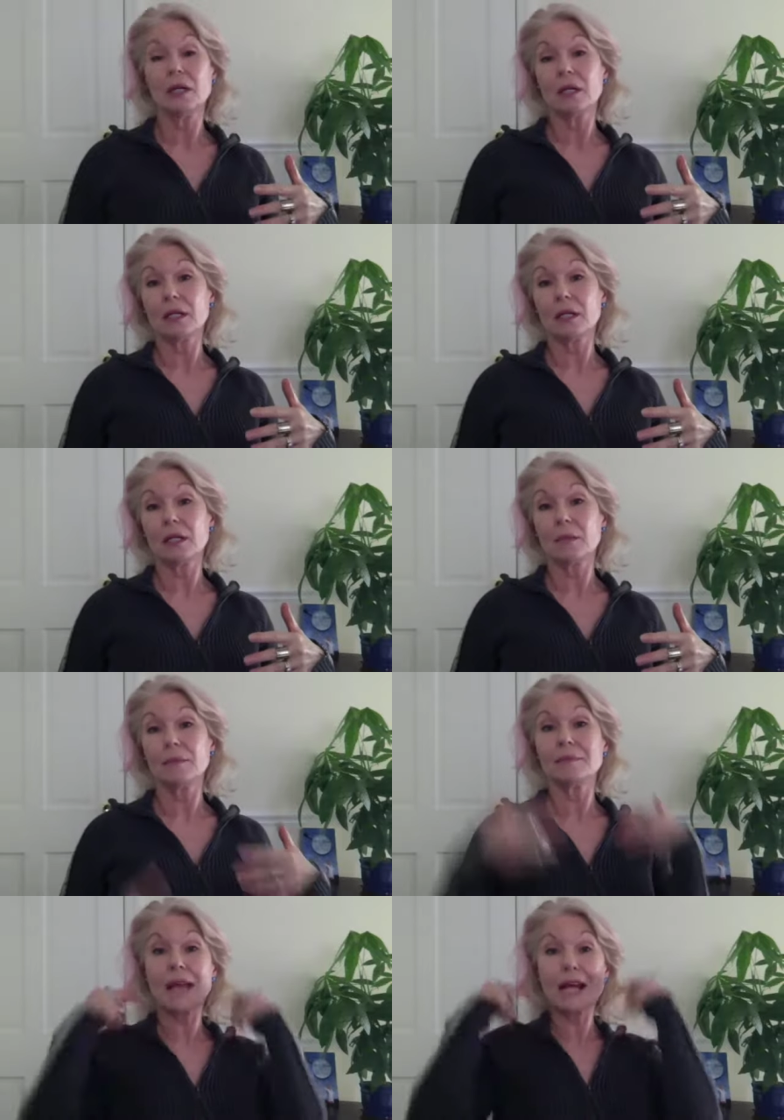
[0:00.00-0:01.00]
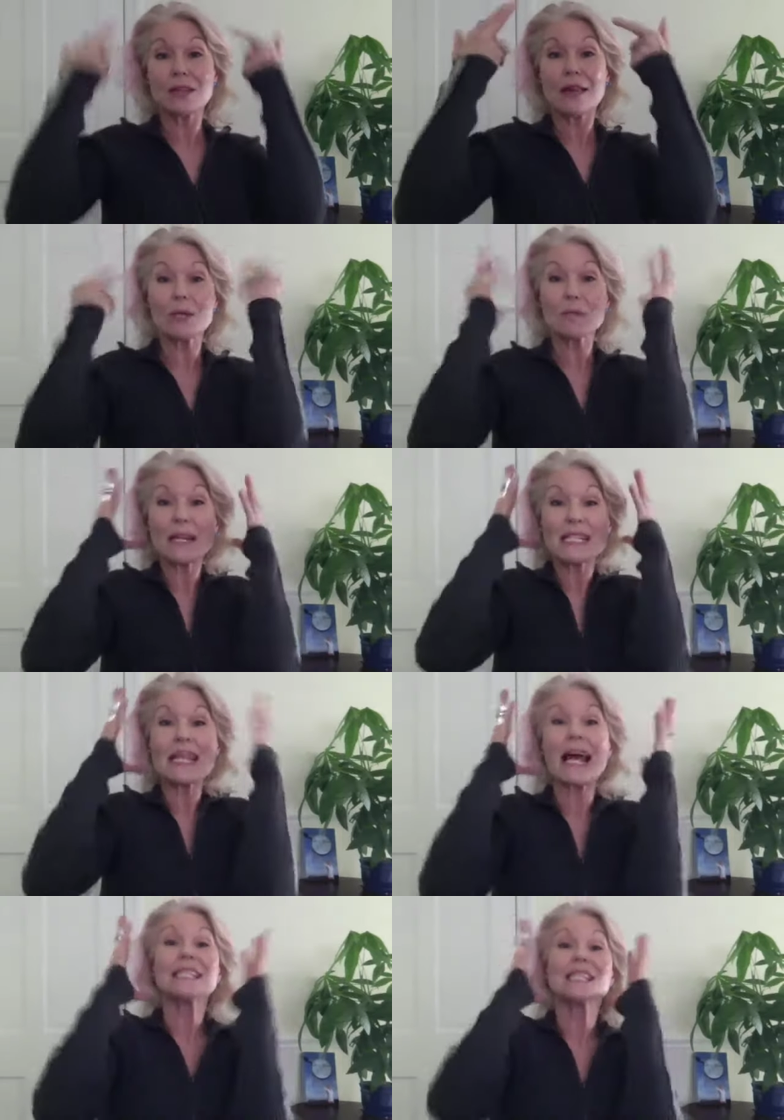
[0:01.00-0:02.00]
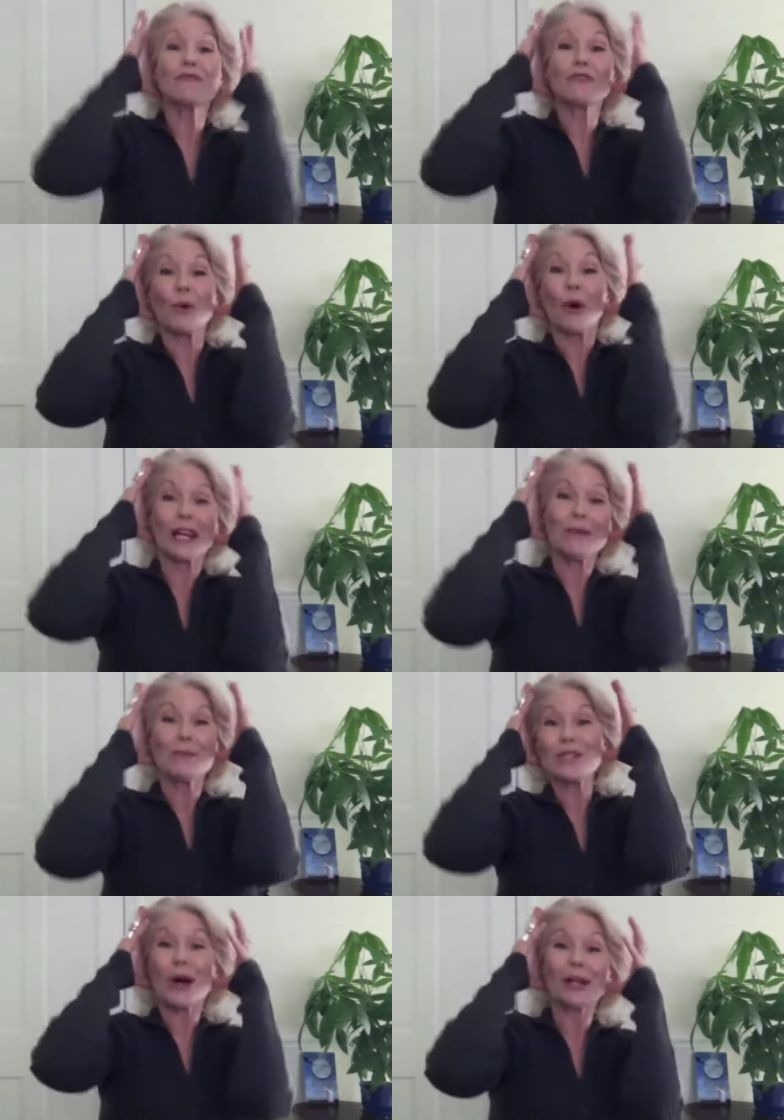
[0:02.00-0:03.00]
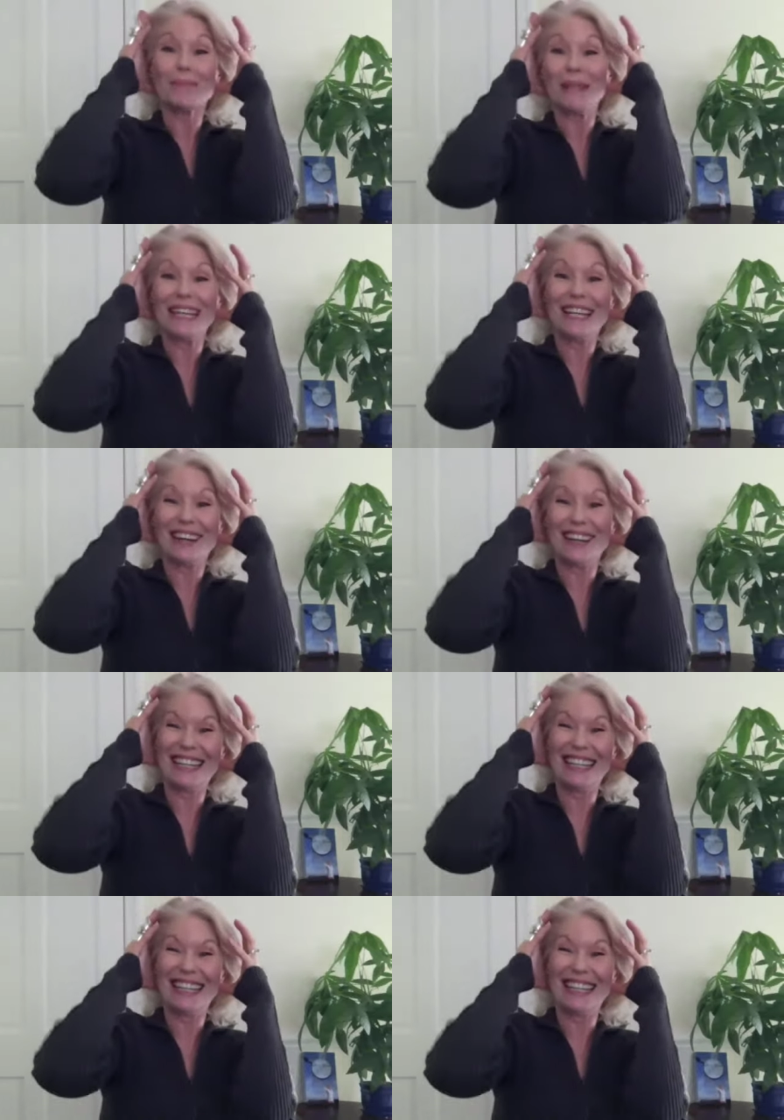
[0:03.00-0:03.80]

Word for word: Yeah. That was my scientific work. It was all up here. Yeah.